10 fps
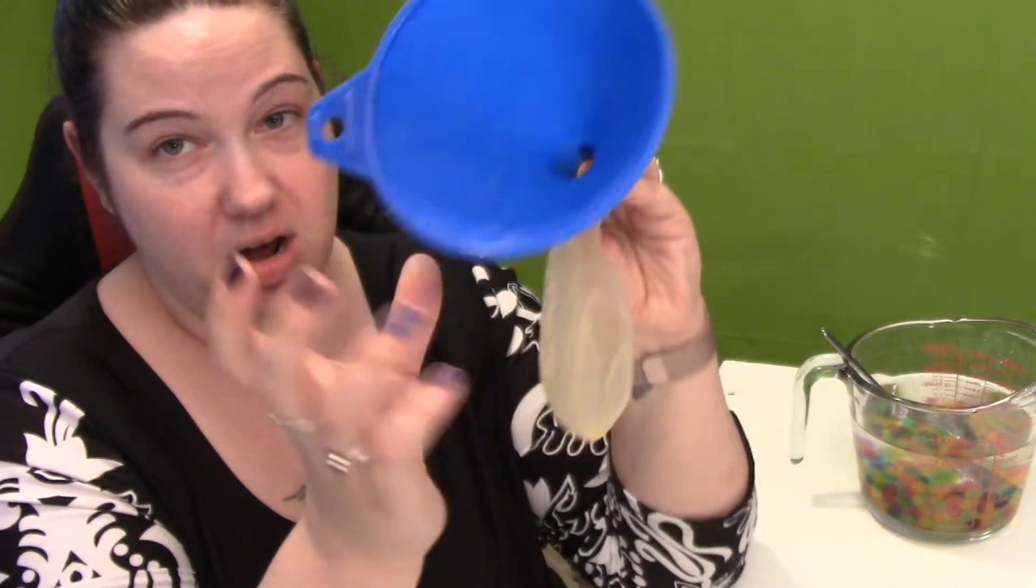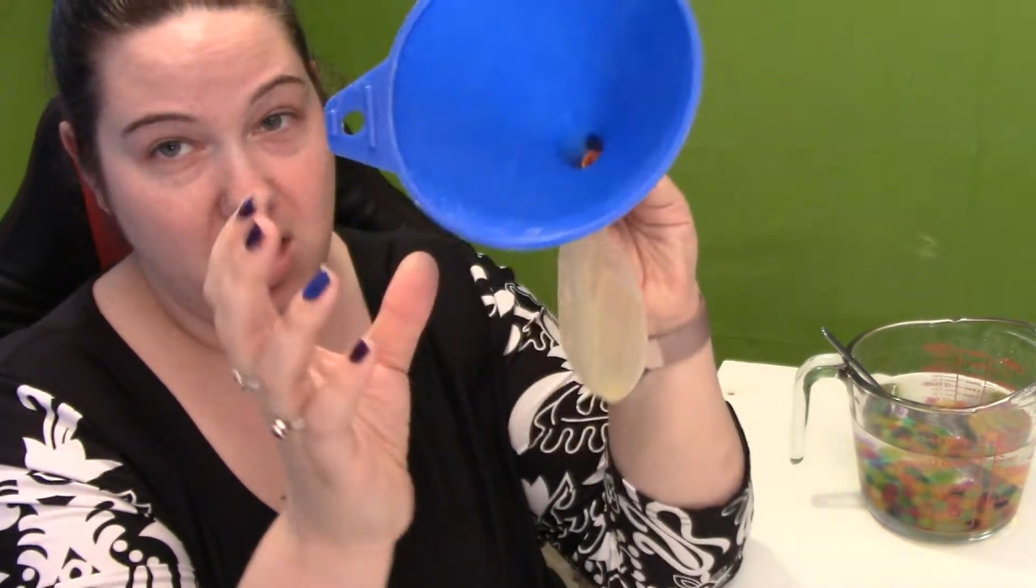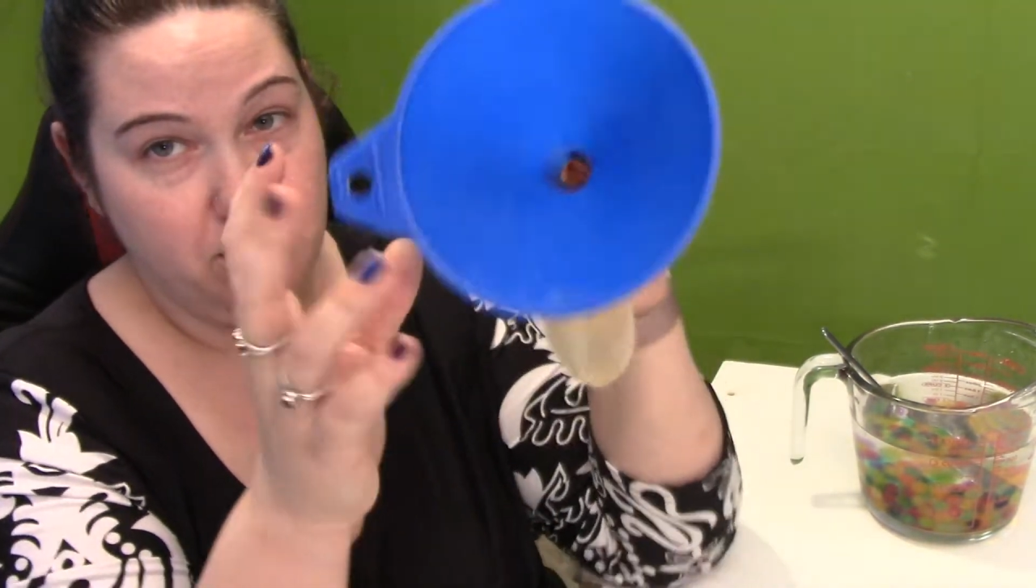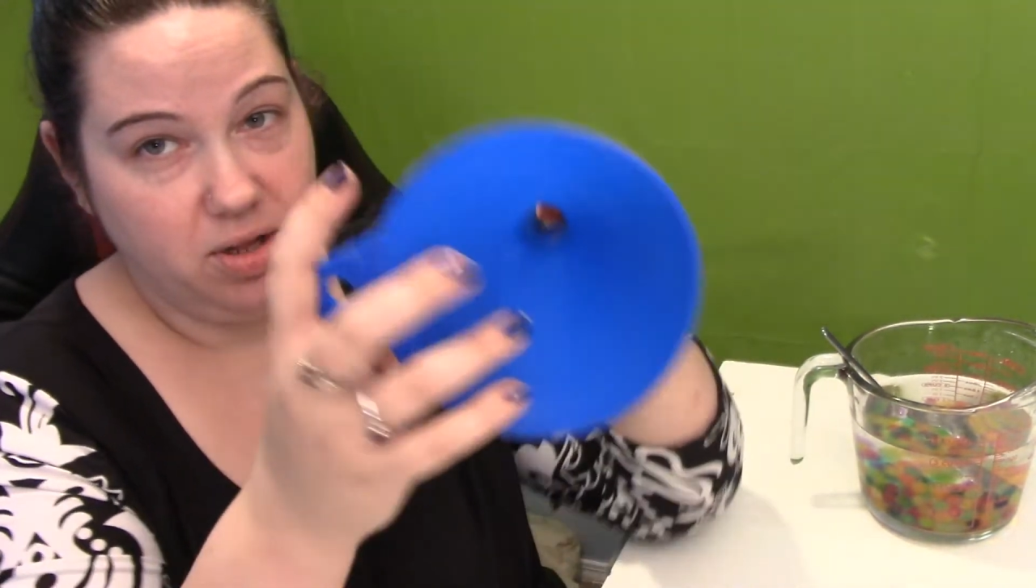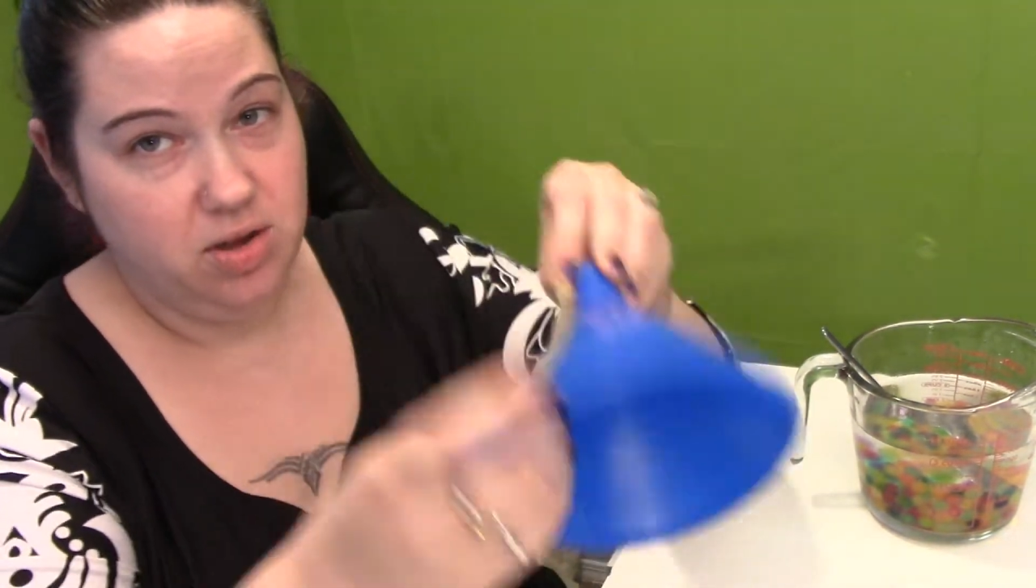
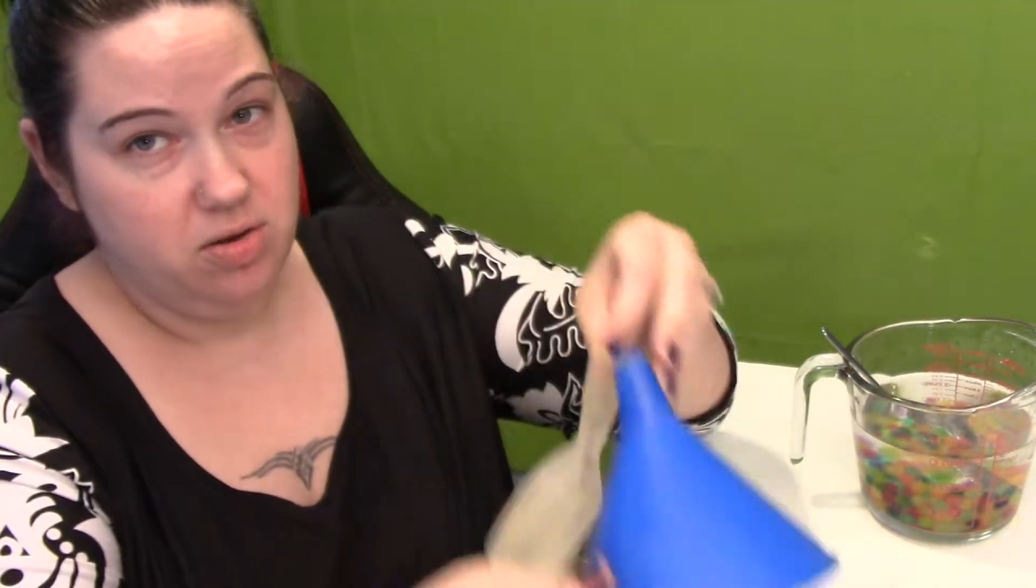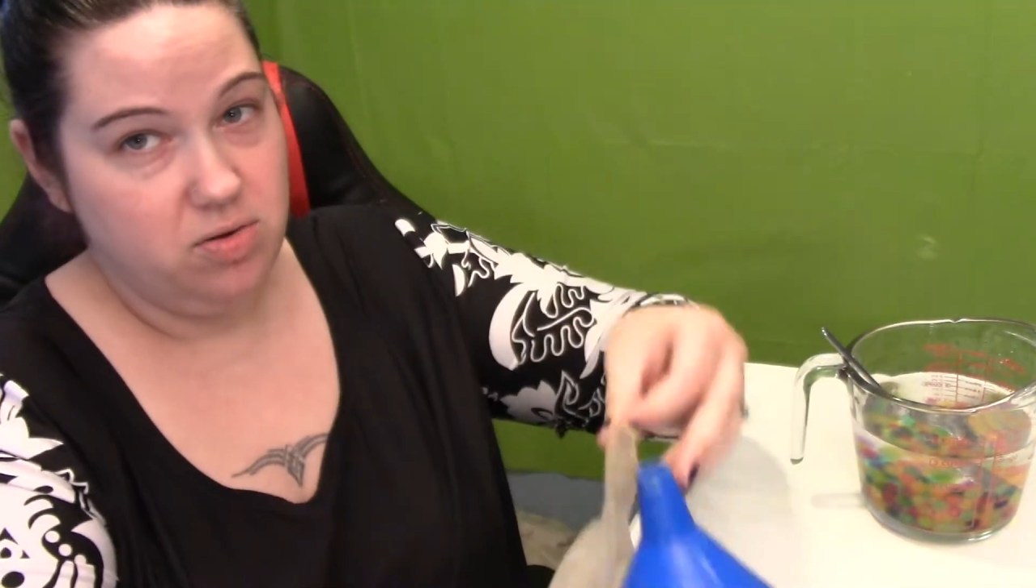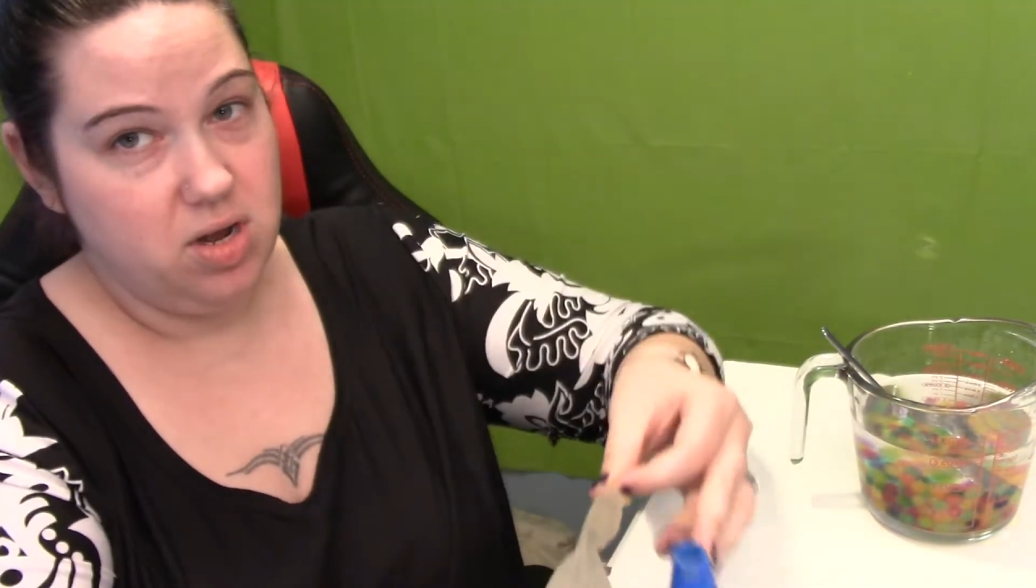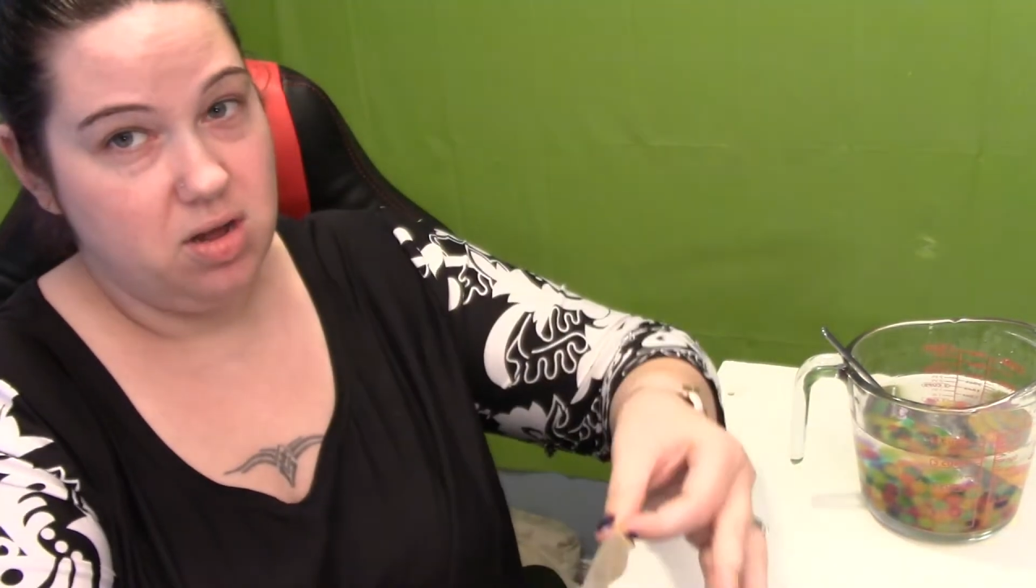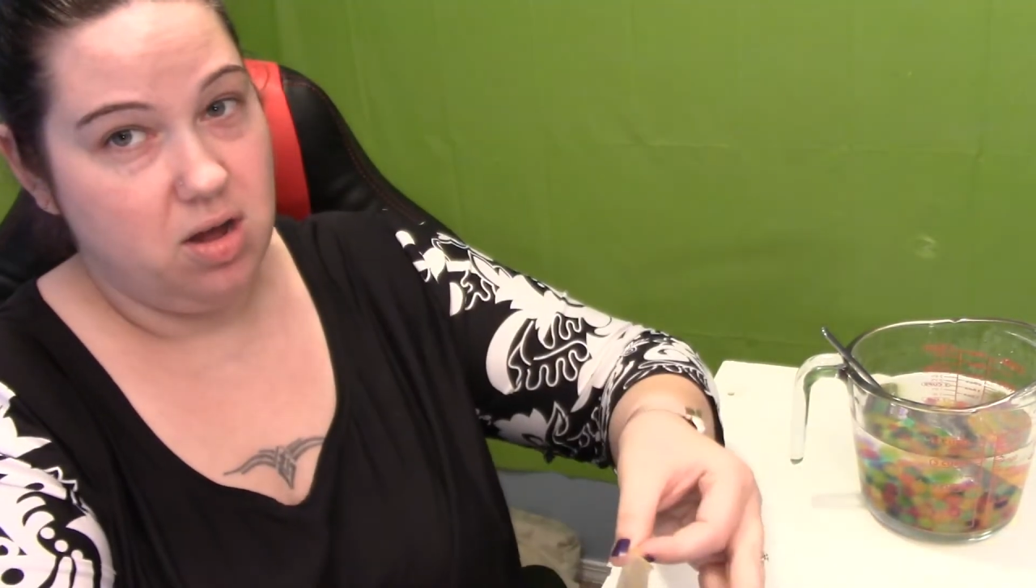our balloon